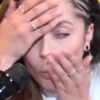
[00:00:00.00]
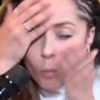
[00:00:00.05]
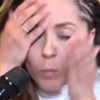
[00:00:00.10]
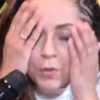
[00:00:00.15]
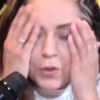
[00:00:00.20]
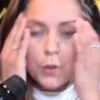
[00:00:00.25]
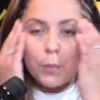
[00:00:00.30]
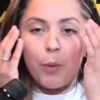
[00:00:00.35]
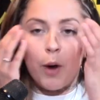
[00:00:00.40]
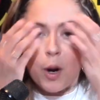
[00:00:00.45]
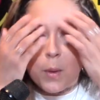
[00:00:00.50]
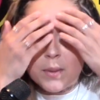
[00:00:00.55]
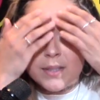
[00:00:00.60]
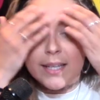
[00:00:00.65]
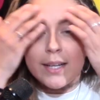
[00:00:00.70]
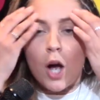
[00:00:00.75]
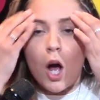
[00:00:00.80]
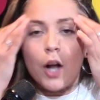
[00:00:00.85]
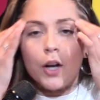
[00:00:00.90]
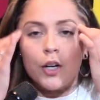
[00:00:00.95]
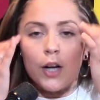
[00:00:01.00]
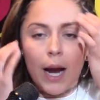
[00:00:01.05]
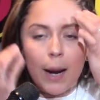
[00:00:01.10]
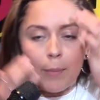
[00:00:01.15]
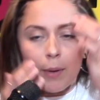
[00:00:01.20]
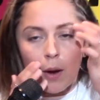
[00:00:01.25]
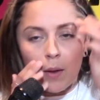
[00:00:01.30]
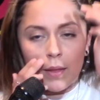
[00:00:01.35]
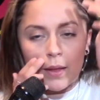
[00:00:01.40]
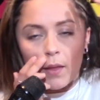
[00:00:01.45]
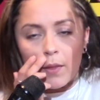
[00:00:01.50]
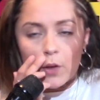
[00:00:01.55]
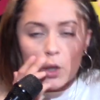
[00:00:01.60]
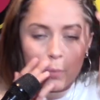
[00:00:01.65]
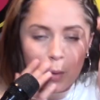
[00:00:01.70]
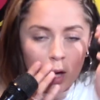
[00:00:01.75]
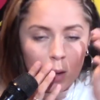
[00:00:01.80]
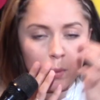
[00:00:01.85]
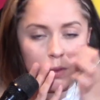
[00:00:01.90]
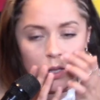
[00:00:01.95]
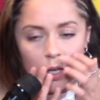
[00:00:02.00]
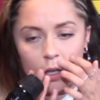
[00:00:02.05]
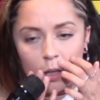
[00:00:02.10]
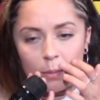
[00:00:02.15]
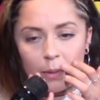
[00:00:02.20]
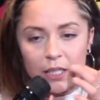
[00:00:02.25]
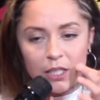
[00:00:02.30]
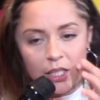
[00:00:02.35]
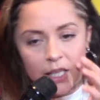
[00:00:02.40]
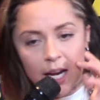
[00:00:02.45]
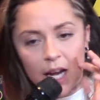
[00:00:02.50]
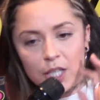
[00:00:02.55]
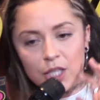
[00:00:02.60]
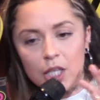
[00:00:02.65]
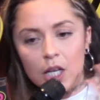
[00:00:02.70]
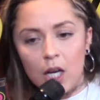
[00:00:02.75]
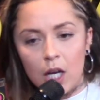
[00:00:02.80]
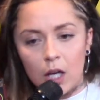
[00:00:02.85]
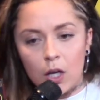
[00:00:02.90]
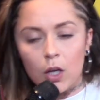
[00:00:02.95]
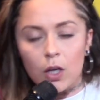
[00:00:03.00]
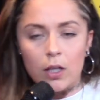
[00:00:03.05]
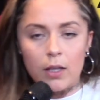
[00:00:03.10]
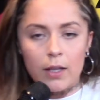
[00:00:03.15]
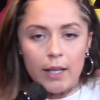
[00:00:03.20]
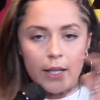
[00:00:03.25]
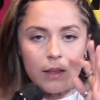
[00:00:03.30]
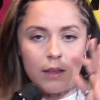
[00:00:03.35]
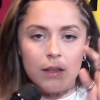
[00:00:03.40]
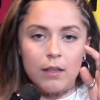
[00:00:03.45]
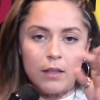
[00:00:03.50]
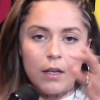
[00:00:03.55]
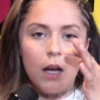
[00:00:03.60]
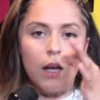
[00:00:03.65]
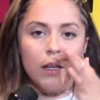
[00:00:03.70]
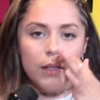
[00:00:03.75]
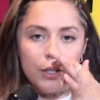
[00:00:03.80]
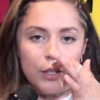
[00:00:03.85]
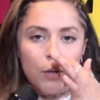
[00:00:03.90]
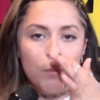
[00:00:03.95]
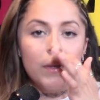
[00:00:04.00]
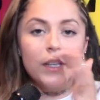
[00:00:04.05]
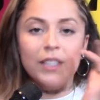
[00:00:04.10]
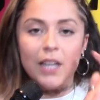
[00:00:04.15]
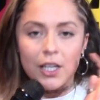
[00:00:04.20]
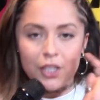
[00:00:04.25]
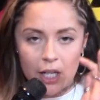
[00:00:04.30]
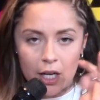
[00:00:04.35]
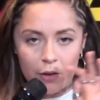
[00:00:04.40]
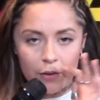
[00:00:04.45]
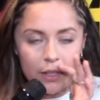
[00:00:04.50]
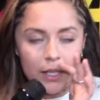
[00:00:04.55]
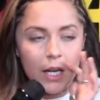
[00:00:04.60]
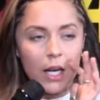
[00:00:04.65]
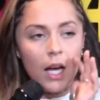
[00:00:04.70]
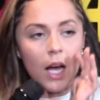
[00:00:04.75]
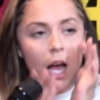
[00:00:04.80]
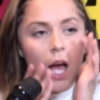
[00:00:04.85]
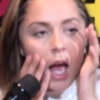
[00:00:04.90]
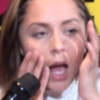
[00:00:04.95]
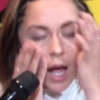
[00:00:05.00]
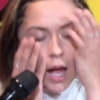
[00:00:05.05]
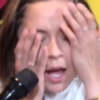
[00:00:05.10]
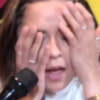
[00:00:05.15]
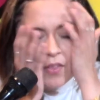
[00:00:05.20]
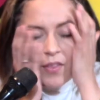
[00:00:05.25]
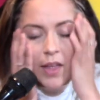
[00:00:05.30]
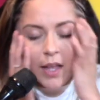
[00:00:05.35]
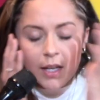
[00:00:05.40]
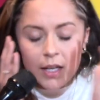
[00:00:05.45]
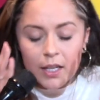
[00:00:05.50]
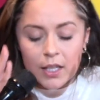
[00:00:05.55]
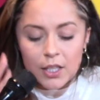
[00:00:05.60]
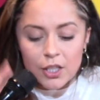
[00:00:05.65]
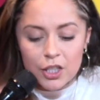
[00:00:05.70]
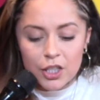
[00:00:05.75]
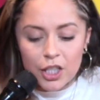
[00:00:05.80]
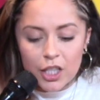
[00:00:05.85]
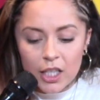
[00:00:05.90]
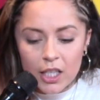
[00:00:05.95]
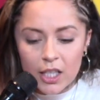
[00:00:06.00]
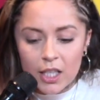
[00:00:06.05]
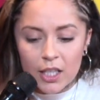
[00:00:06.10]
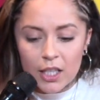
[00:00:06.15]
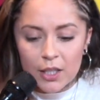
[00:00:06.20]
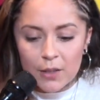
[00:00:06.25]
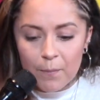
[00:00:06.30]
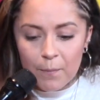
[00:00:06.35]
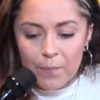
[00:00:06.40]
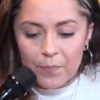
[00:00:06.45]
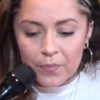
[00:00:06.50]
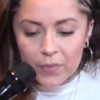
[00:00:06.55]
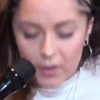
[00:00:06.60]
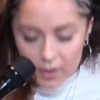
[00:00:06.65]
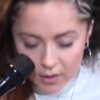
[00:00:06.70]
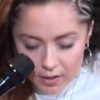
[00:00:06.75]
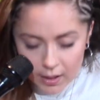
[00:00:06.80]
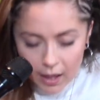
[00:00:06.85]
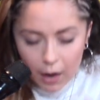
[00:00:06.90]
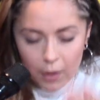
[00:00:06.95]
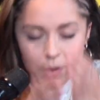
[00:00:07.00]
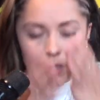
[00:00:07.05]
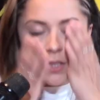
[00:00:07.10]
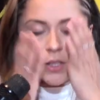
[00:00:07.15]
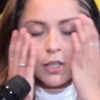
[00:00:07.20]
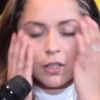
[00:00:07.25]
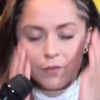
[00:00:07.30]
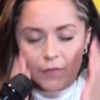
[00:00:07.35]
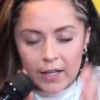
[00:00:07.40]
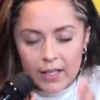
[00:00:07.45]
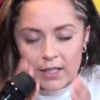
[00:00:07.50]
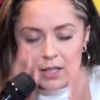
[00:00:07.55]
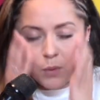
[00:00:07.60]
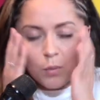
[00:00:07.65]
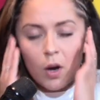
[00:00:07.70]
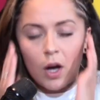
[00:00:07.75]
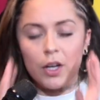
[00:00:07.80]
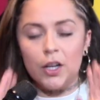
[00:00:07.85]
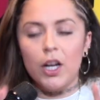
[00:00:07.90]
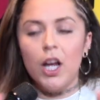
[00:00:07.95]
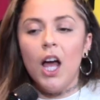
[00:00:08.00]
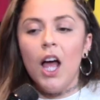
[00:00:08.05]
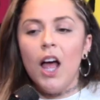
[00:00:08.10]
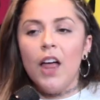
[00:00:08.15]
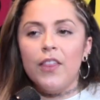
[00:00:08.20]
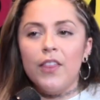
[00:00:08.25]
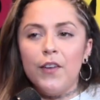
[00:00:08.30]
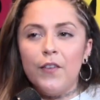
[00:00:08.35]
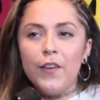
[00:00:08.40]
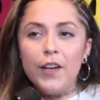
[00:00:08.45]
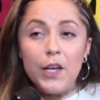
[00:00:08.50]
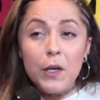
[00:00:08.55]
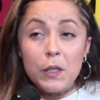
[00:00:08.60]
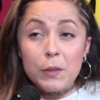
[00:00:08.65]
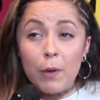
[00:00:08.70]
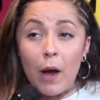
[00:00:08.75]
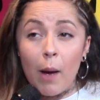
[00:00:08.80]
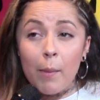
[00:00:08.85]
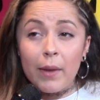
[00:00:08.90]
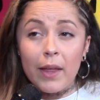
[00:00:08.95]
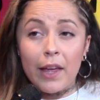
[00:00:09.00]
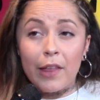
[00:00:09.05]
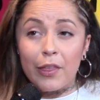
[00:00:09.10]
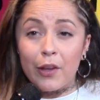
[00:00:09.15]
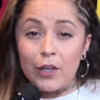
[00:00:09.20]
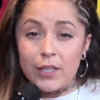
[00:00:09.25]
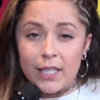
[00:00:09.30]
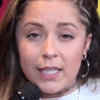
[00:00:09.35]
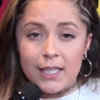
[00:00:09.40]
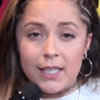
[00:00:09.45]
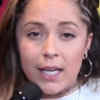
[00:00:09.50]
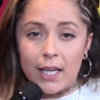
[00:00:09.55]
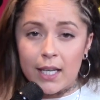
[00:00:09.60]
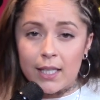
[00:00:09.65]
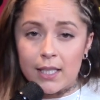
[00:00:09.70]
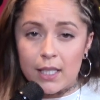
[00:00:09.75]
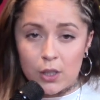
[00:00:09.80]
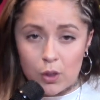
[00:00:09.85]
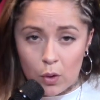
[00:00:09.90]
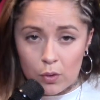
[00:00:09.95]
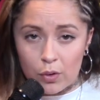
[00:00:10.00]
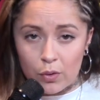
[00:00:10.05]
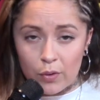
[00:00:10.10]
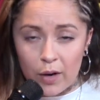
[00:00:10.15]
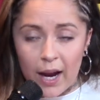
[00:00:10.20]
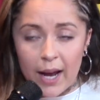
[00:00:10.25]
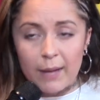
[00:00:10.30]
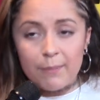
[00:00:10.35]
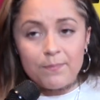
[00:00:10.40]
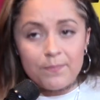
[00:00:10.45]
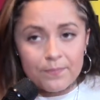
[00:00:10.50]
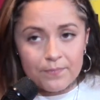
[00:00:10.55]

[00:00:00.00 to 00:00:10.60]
So part was like on her eyebrow, like a little part was on her mustache, or like not, mustache area. And then she douses her face in water. The video is probably like 13 seconds in total, right?